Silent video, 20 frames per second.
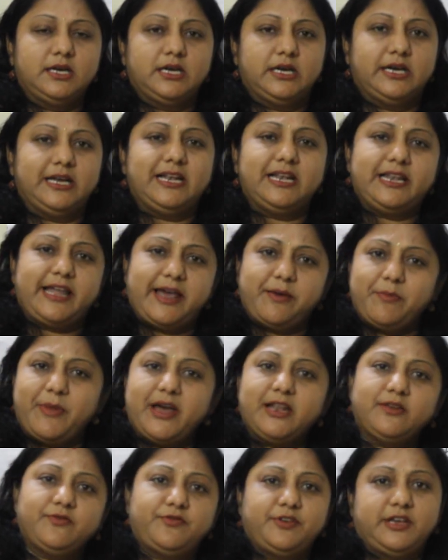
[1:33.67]
In
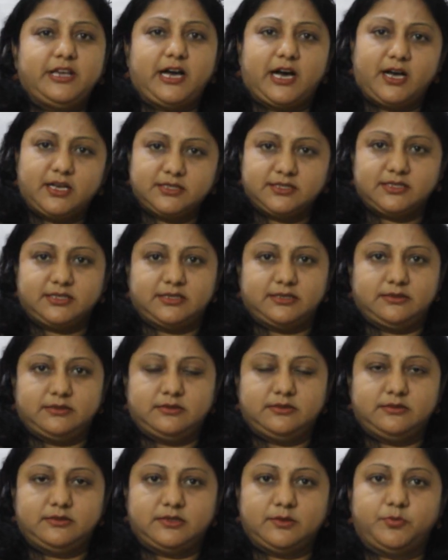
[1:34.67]
layman, we ask,
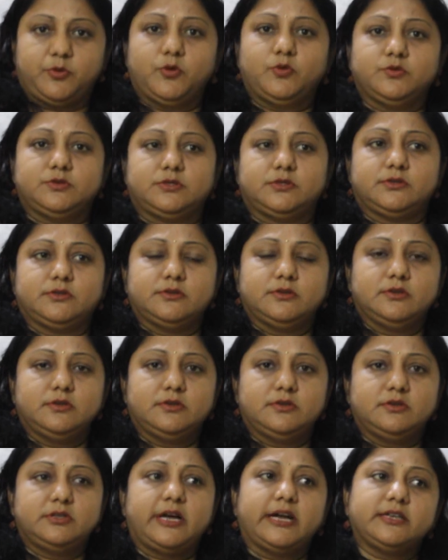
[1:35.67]
suppose
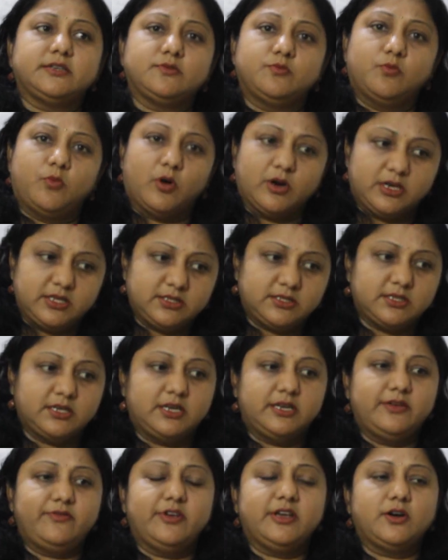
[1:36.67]
that what is a
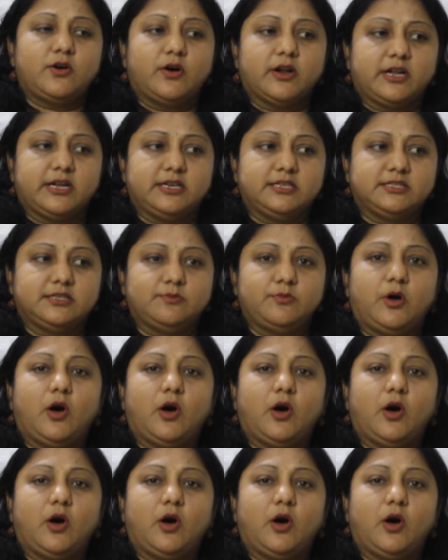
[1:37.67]
living organism?